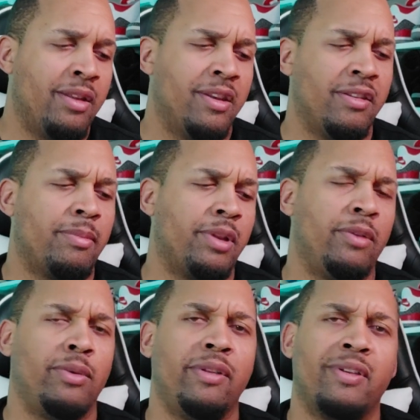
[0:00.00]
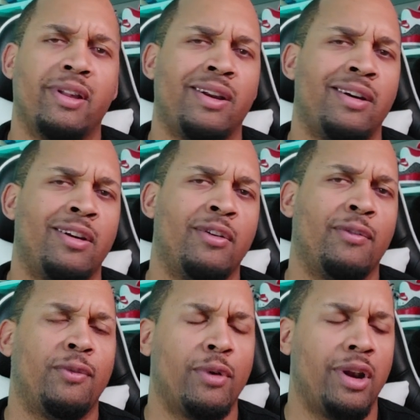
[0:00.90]
These I believe retail at
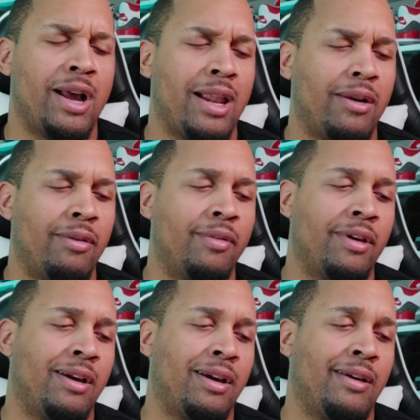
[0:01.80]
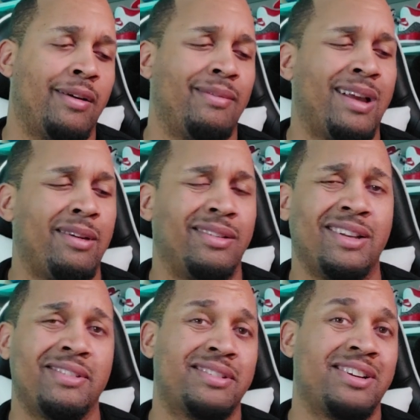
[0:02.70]
$140. Not
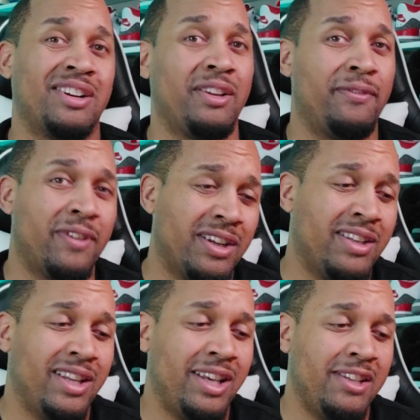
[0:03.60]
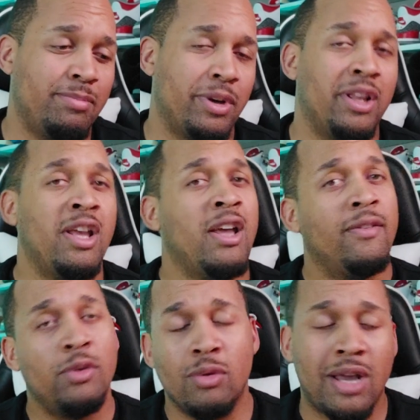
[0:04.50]
necessarily feeling these, but
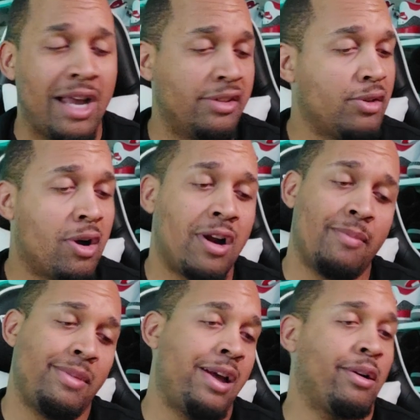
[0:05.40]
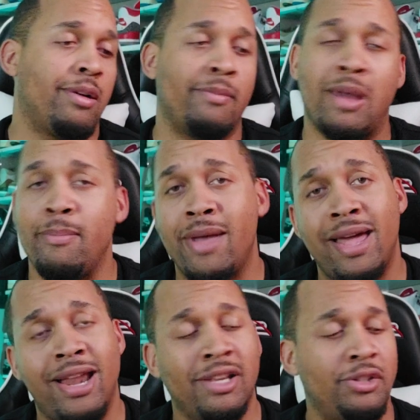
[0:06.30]
if you guys are, I'm not
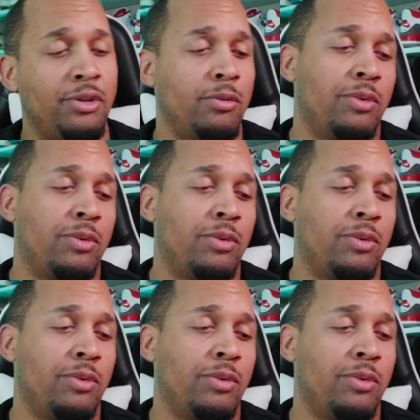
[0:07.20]
mad at you